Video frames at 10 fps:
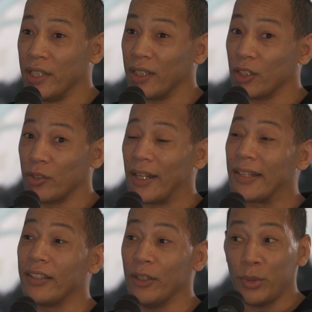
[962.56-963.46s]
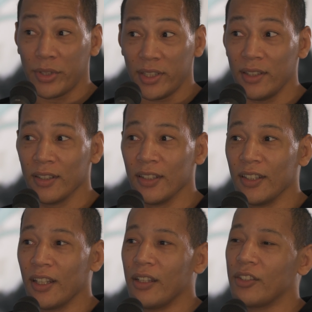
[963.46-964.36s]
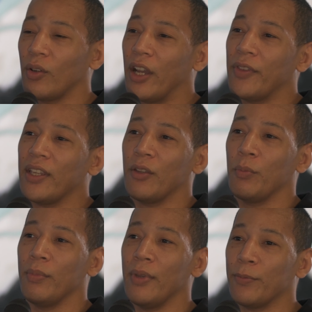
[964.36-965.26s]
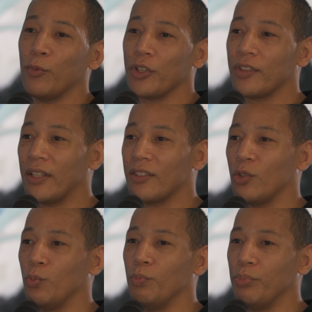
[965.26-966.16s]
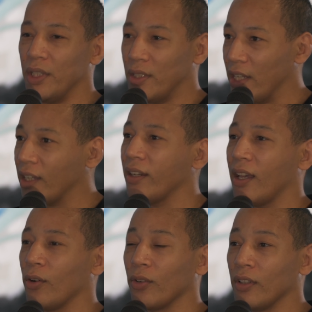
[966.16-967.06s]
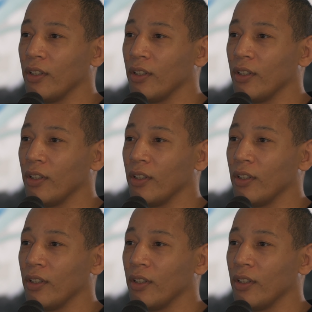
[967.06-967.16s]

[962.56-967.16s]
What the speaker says: But he can learn how to deal with it. So I think it would make more sense to be taken down.